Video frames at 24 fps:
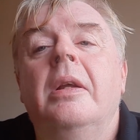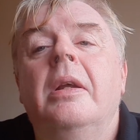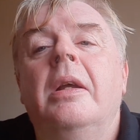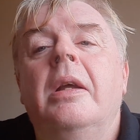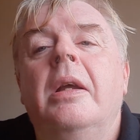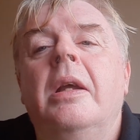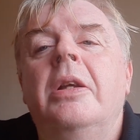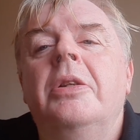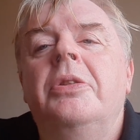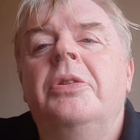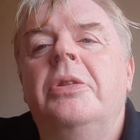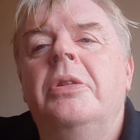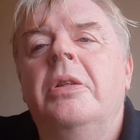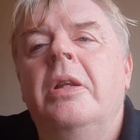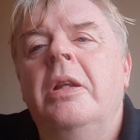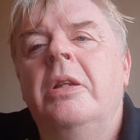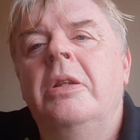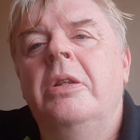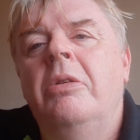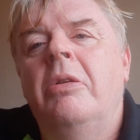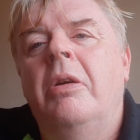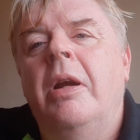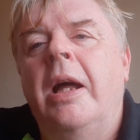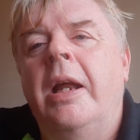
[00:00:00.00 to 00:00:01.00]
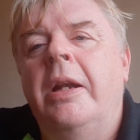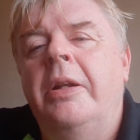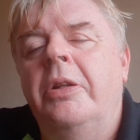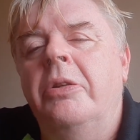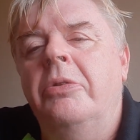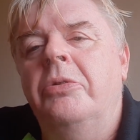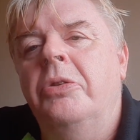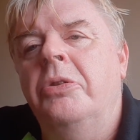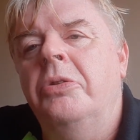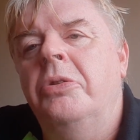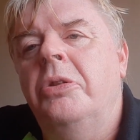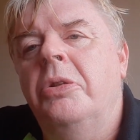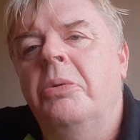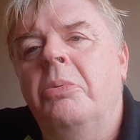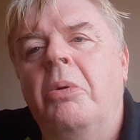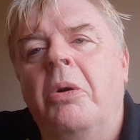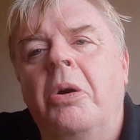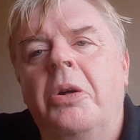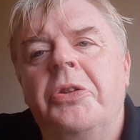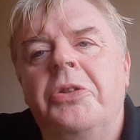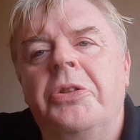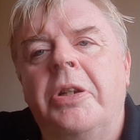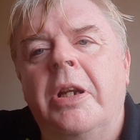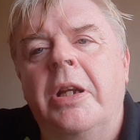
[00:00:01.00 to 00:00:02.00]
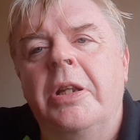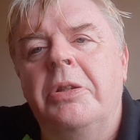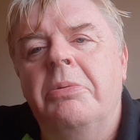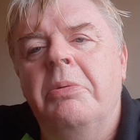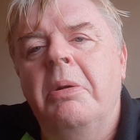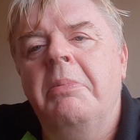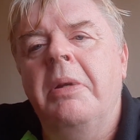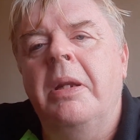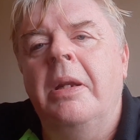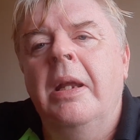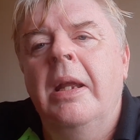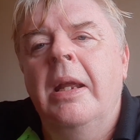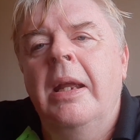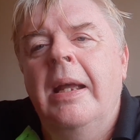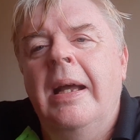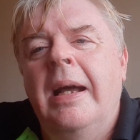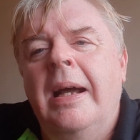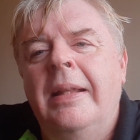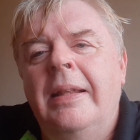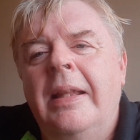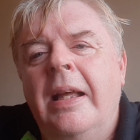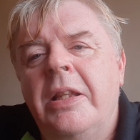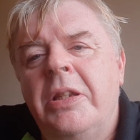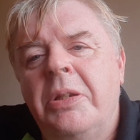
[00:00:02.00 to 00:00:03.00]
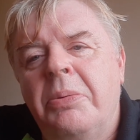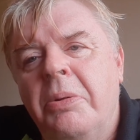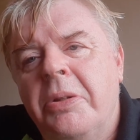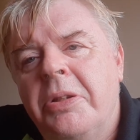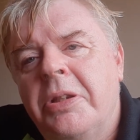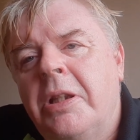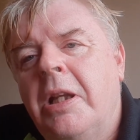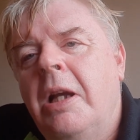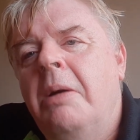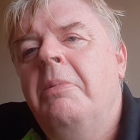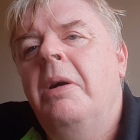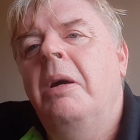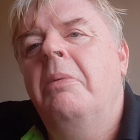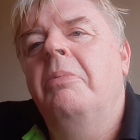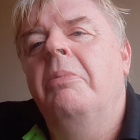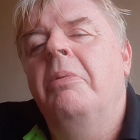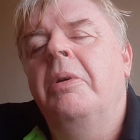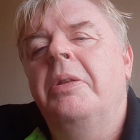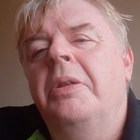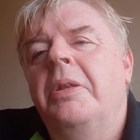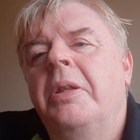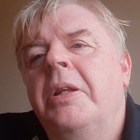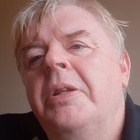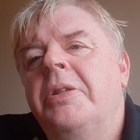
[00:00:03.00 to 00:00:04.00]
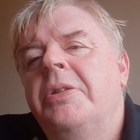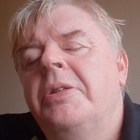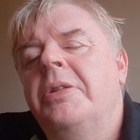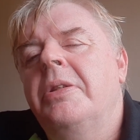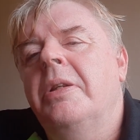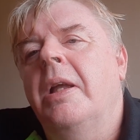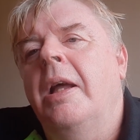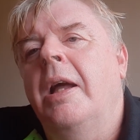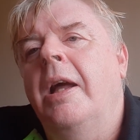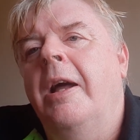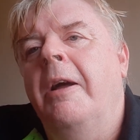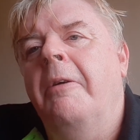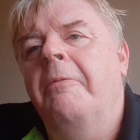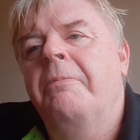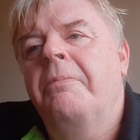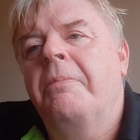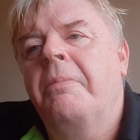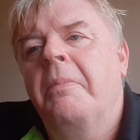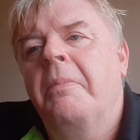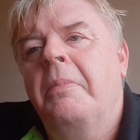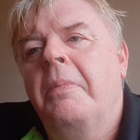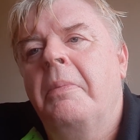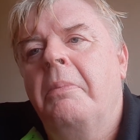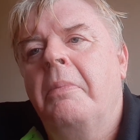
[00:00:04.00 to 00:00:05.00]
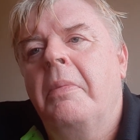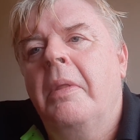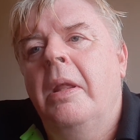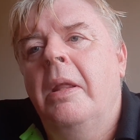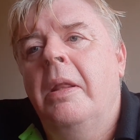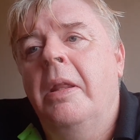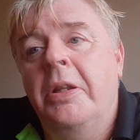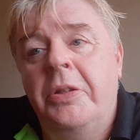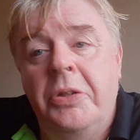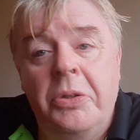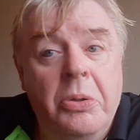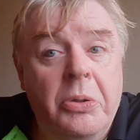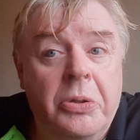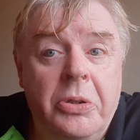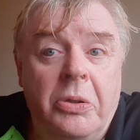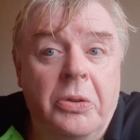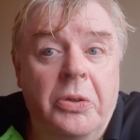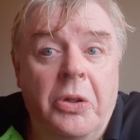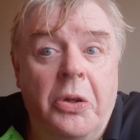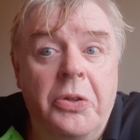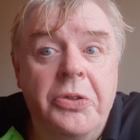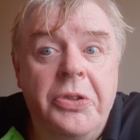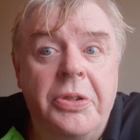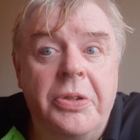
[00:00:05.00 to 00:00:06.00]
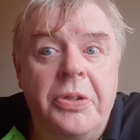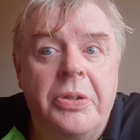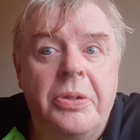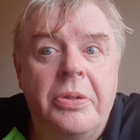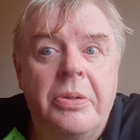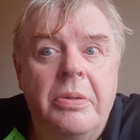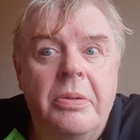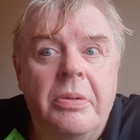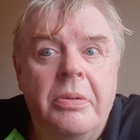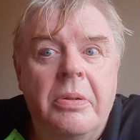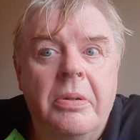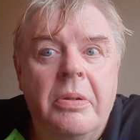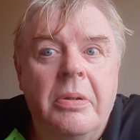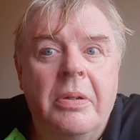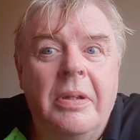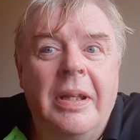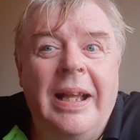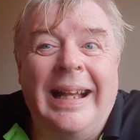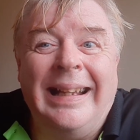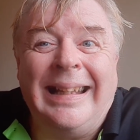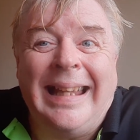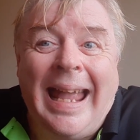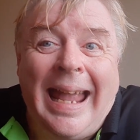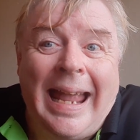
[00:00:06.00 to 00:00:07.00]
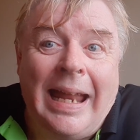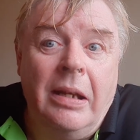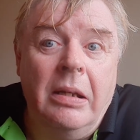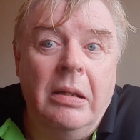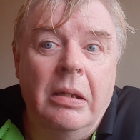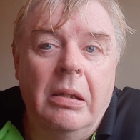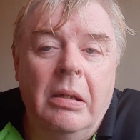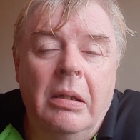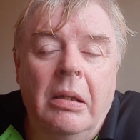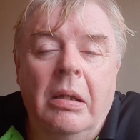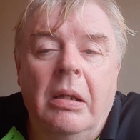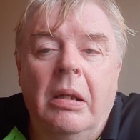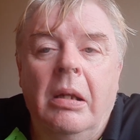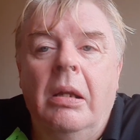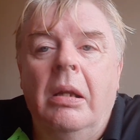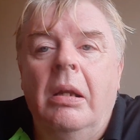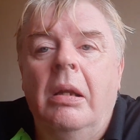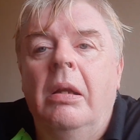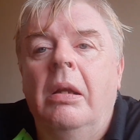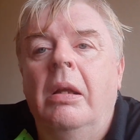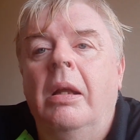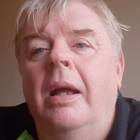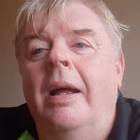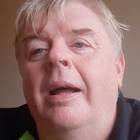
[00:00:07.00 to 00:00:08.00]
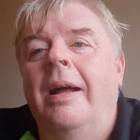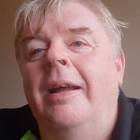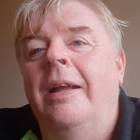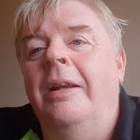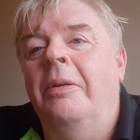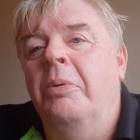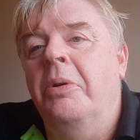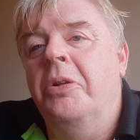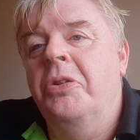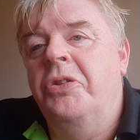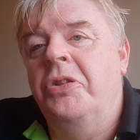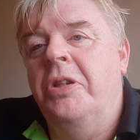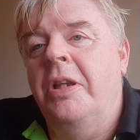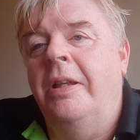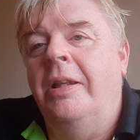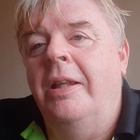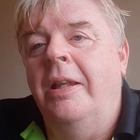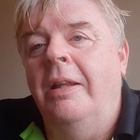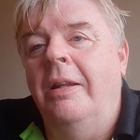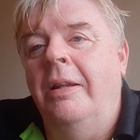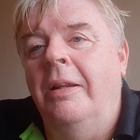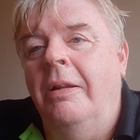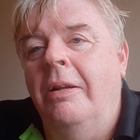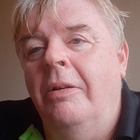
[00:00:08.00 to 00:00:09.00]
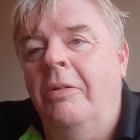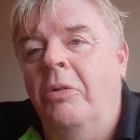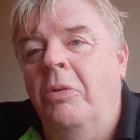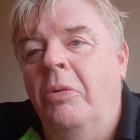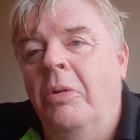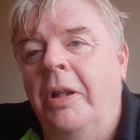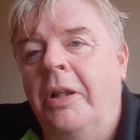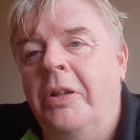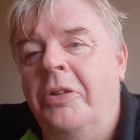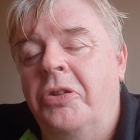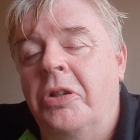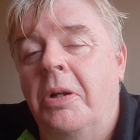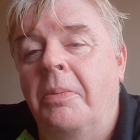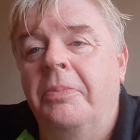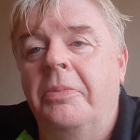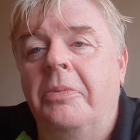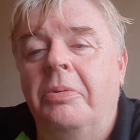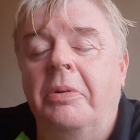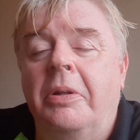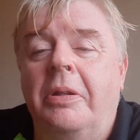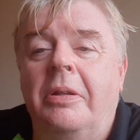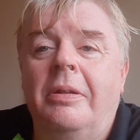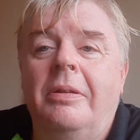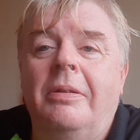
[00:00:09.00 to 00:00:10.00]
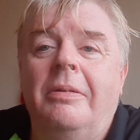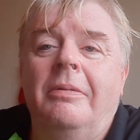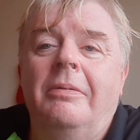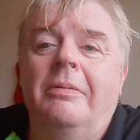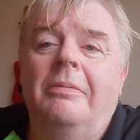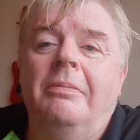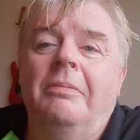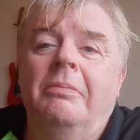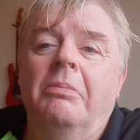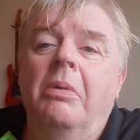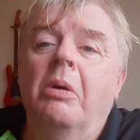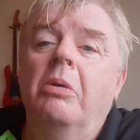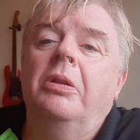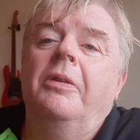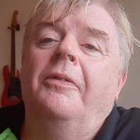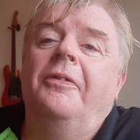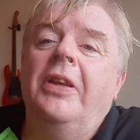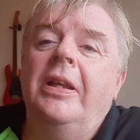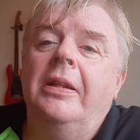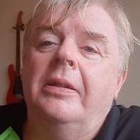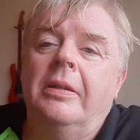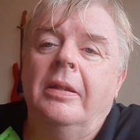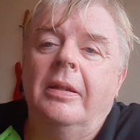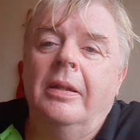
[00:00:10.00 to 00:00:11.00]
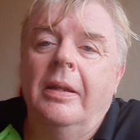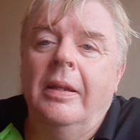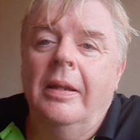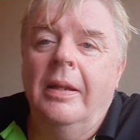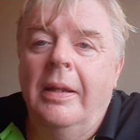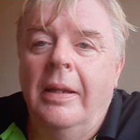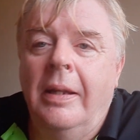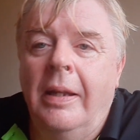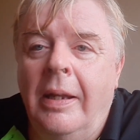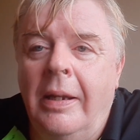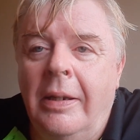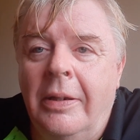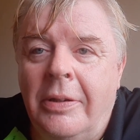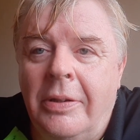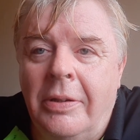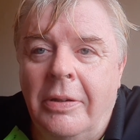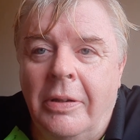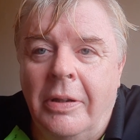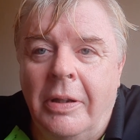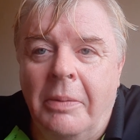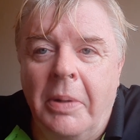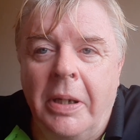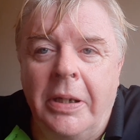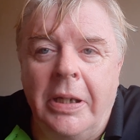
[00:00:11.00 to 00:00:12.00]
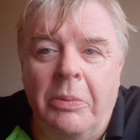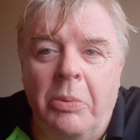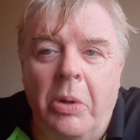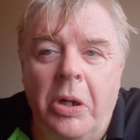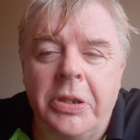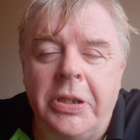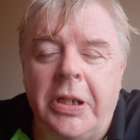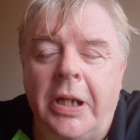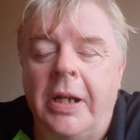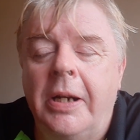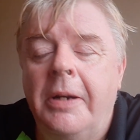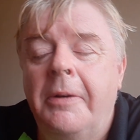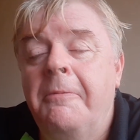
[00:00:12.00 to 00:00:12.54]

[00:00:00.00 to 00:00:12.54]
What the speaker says: is in your attitude towards trans women. And that's what's come up with this total nonsense again, in which J.K. Rowling jumped with both feet into the muddy water.